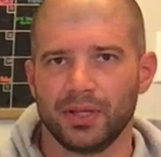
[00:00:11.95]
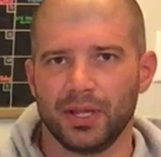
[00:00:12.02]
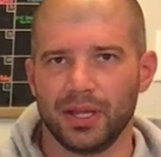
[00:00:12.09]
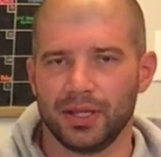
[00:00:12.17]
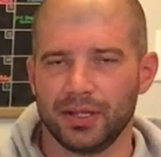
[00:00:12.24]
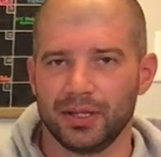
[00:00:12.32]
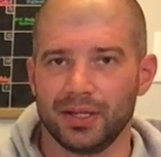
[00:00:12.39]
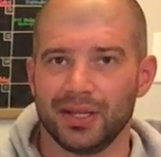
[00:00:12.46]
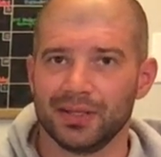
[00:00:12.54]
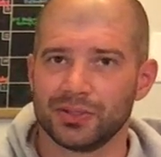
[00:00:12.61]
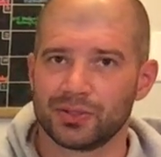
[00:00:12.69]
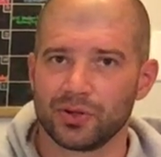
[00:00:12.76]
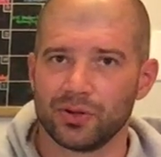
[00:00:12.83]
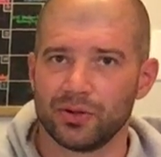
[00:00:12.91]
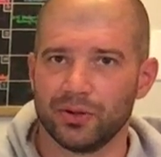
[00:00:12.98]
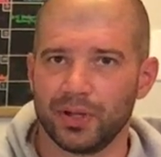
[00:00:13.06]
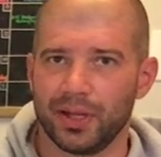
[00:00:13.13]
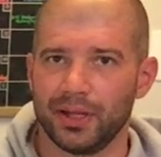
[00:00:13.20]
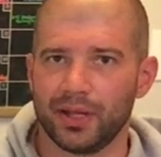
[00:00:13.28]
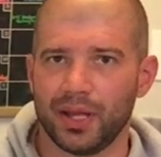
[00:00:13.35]
and an internal
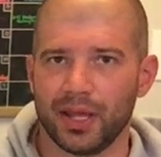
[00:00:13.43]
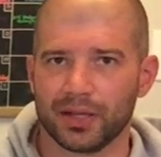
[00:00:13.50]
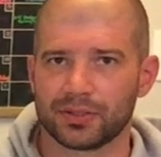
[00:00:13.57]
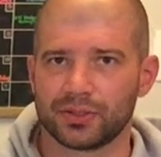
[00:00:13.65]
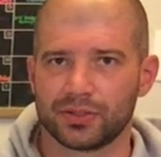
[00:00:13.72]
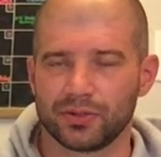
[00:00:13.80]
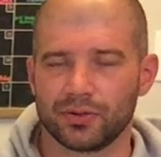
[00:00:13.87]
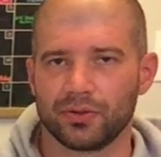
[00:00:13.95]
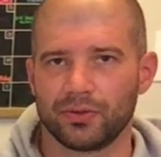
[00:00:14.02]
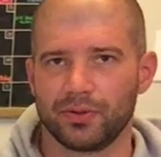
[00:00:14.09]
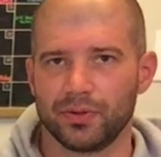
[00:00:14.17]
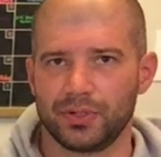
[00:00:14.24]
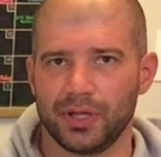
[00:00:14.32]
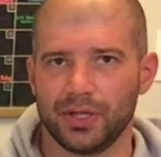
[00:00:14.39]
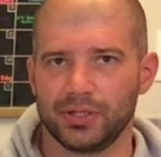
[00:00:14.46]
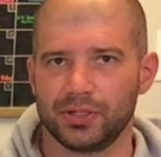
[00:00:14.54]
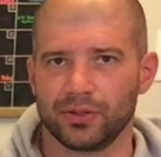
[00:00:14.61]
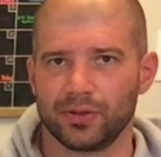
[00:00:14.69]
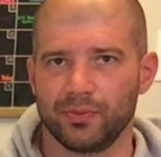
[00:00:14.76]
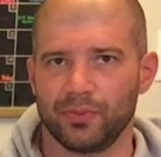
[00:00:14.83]
and external
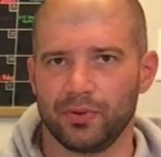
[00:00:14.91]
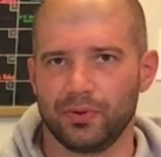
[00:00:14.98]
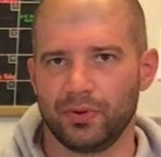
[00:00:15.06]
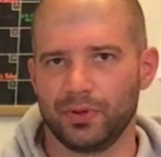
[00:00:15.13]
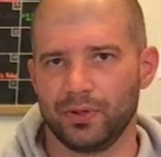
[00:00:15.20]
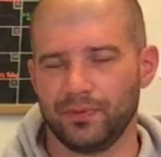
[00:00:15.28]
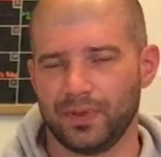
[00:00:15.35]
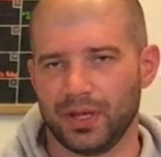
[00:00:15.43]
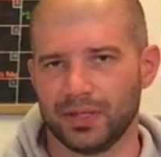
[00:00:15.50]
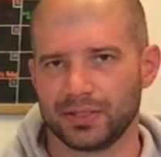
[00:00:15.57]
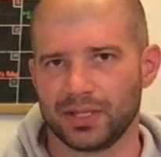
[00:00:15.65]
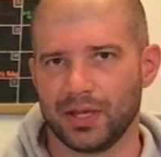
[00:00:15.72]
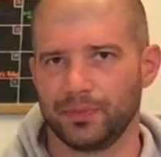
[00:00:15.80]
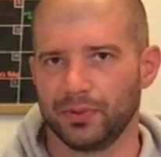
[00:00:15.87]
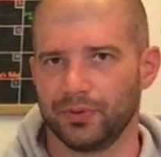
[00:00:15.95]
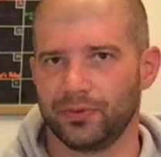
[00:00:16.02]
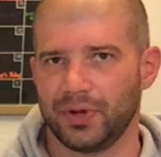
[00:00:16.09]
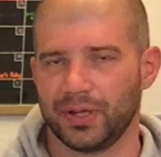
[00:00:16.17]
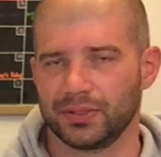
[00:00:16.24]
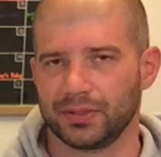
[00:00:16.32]
rotation component of that
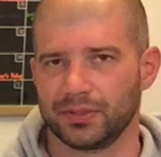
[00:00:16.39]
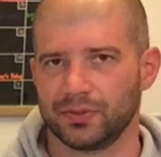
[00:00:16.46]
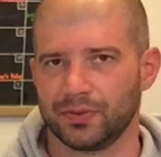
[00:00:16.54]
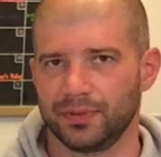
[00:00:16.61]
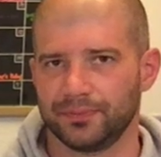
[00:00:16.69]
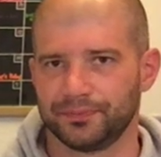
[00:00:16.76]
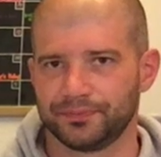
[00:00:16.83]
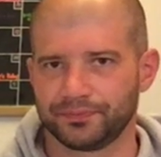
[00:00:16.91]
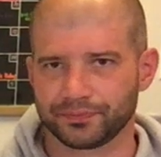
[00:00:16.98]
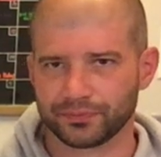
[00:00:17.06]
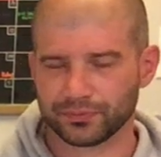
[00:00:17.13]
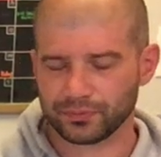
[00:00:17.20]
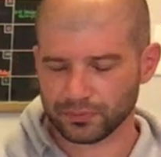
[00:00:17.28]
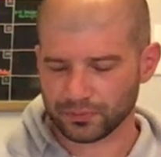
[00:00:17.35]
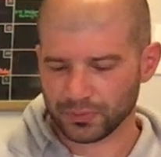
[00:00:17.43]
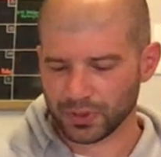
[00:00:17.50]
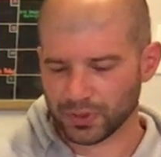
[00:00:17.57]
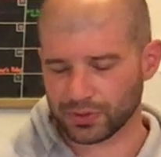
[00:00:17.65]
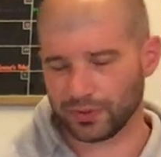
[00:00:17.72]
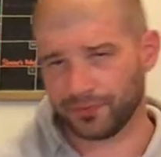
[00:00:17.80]
scapulothoracic joint.
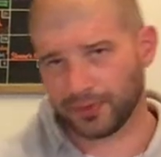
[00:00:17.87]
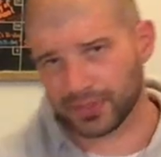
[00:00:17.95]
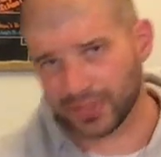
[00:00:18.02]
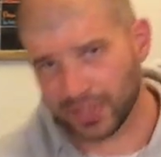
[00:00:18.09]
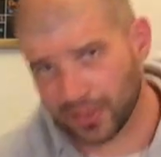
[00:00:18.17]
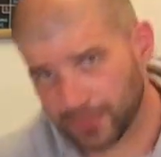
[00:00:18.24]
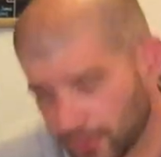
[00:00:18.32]
So the first thing I'm